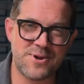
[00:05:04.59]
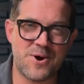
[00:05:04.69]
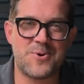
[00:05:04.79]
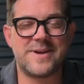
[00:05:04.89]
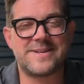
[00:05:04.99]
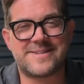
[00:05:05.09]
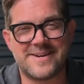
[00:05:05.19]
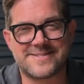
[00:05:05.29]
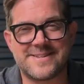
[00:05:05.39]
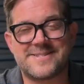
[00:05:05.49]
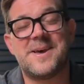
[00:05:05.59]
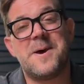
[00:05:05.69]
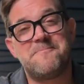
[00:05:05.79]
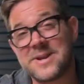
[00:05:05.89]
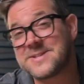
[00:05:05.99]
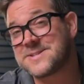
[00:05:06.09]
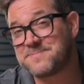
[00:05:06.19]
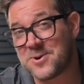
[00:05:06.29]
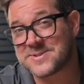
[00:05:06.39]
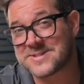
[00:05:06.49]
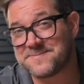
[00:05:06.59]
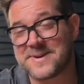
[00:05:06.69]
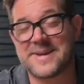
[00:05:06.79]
No, it doesn't, but it's supposed to be.